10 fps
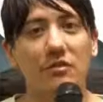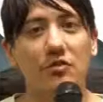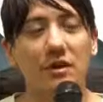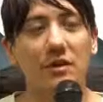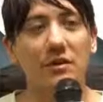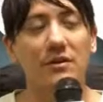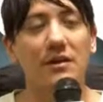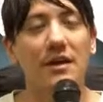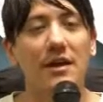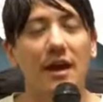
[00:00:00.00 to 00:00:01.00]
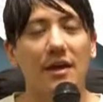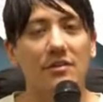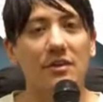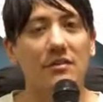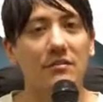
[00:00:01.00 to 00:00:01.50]
Traveling Trainer
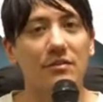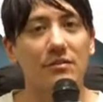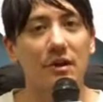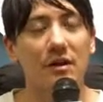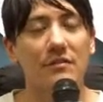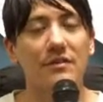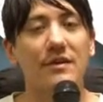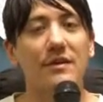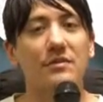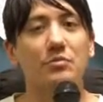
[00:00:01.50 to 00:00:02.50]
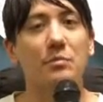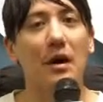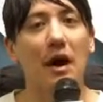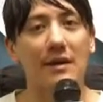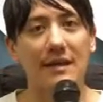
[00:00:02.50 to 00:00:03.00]
has an endeavor of is
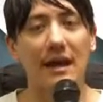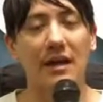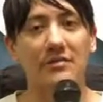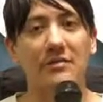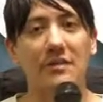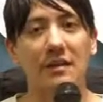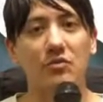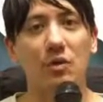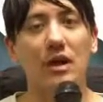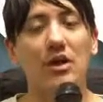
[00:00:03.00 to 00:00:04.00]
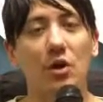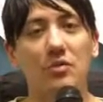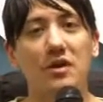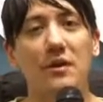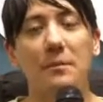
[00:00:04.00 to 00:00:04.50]
podcasting. That's right.
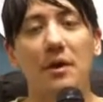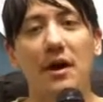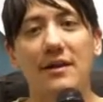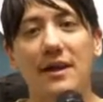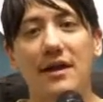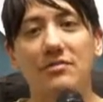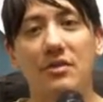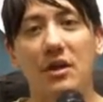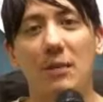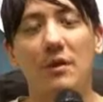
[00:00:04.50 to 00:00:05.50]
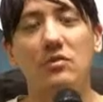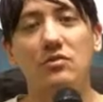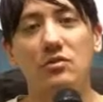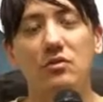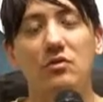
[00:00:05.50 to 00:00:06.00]
GoTarryn podcasts are coming
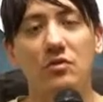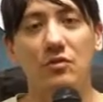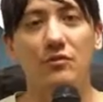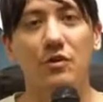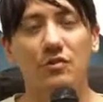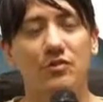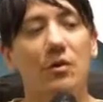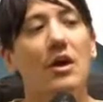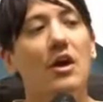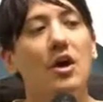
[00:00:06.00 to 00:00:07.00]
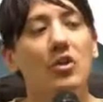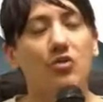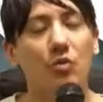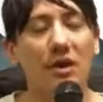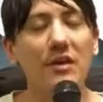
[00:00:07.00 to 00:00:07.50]
soon too, folks. So
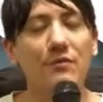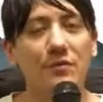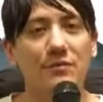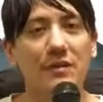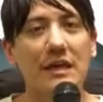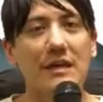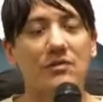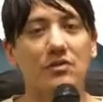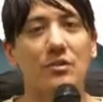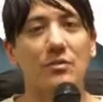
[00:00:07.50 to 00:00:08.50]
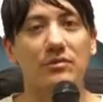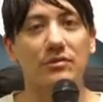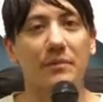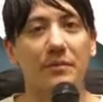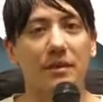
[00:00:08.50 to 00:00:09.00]
2015 is going to be
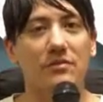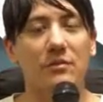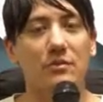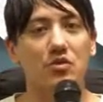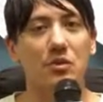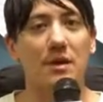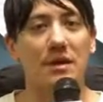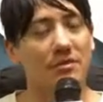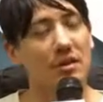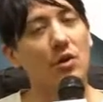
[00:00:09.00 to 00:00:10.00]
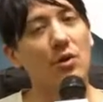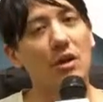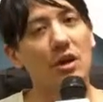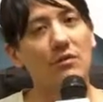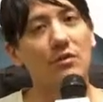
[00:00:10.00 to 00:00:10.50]
something. It's going to be tremendous. I know a
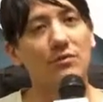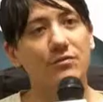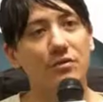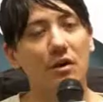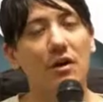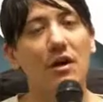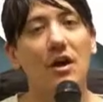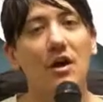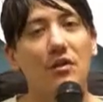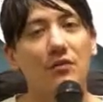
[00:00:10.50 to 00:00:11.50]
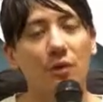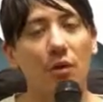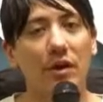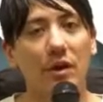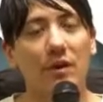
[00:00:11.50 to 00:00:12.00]
lot of you saw the
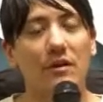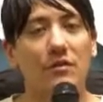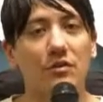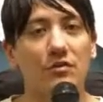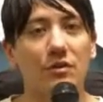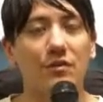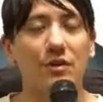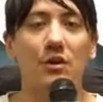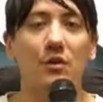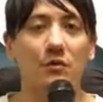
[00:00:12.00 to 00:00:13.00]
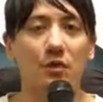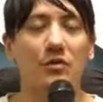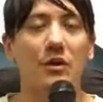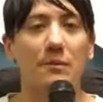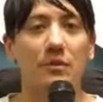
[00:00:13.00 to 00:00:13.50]
4-year anniversary video of
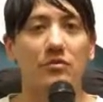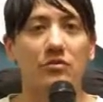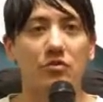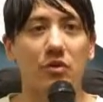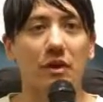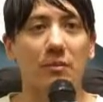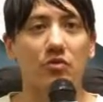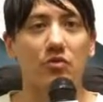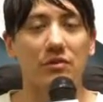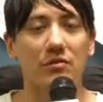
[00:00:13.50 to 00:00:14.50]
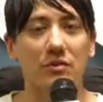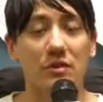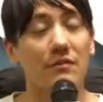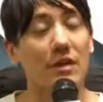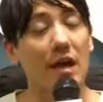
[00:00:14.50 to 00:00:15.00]
GoTarryn Personal Training most
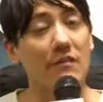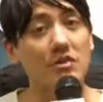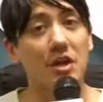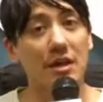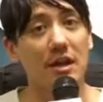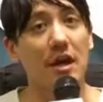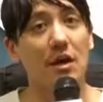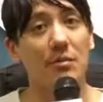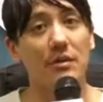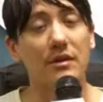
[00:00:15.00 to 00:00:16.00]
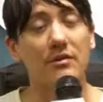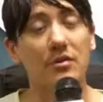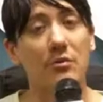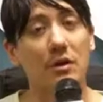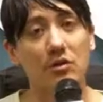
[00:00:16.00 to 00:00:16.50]
recently. If you haven't, check it out, please.
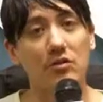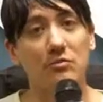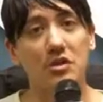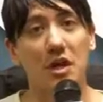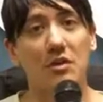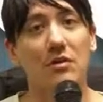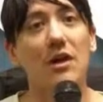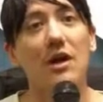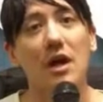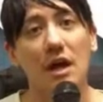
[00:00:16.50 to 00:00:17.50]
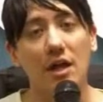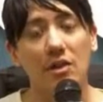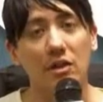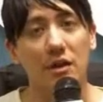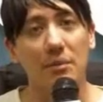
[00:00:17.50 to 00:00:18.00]
Go to my YouTube channel
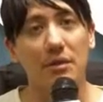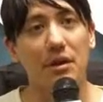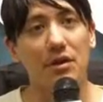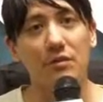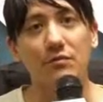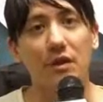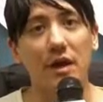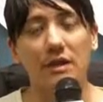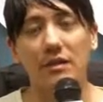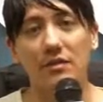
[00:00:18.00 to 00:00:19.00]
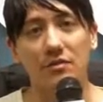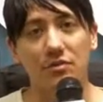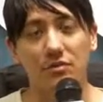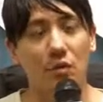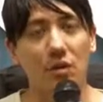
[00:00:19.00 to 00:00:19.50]
and look it up there. You can find it. It's
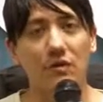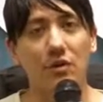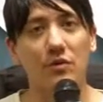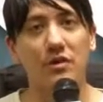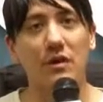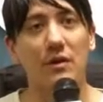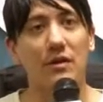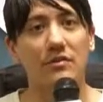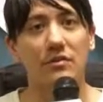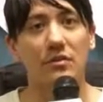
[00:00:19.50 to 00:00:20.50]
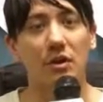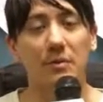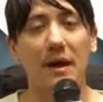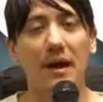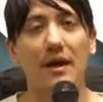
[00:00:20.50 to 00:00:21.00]
the story of GoTarryn. It's a look
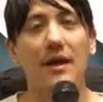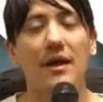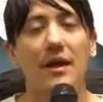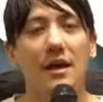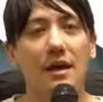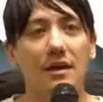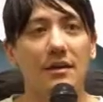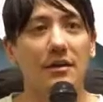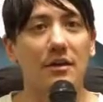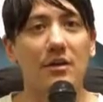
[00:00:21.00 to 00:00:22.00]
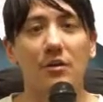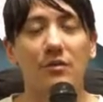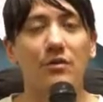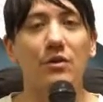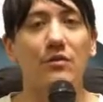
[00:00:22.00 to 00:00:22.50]
back and a year in
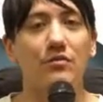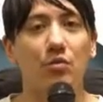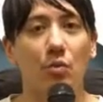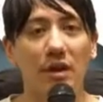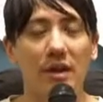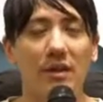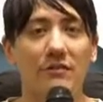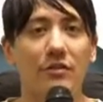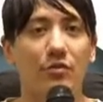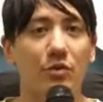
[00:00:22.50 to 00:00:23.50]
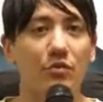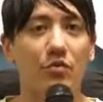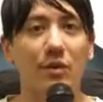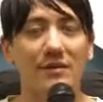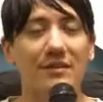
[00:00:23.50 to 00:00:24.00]
review of 2011 through
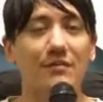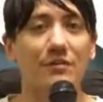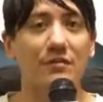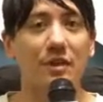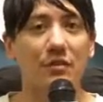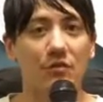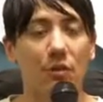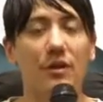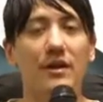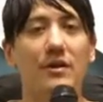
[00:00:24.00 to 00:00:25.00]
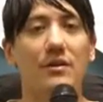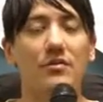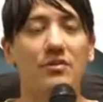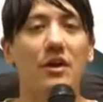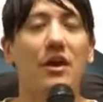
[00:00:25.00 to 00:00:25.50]
2015. 4
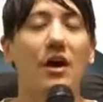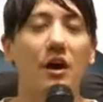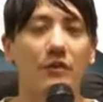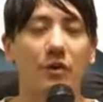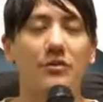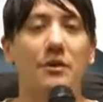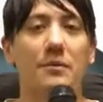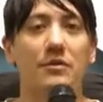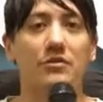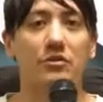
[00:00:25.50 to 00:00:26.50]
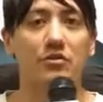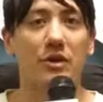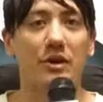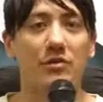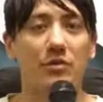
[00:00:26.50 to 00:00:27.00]
years of GoTarryn Personal
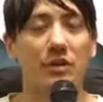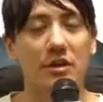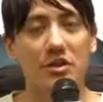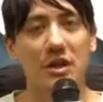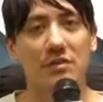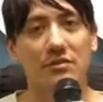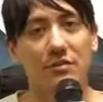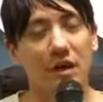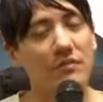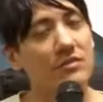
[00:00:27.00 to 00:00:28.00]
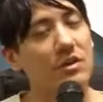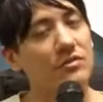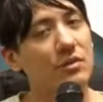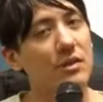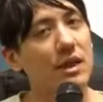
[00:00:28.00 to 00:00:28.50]
Training. So when you get a chance, if you haven't
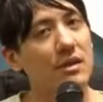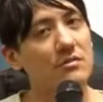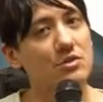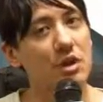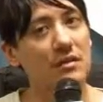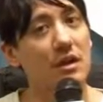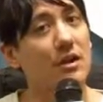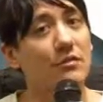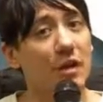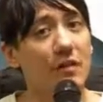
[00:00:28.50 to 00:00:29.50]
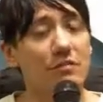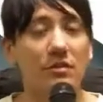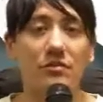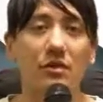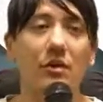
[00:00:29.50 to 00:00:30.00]
done so yet, check that out. If you have
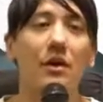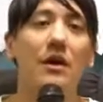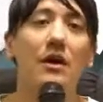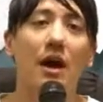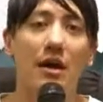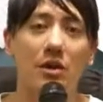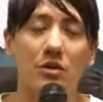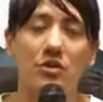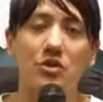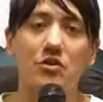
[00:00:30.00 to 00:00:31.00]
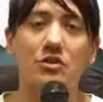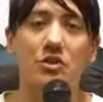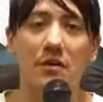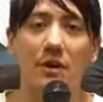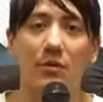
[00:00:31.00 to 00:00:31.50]
done so, I encourage you to
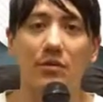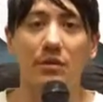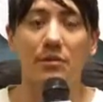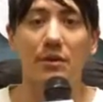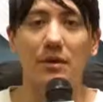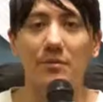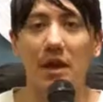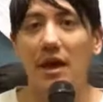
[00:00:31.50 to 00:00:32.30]
share that with somebody.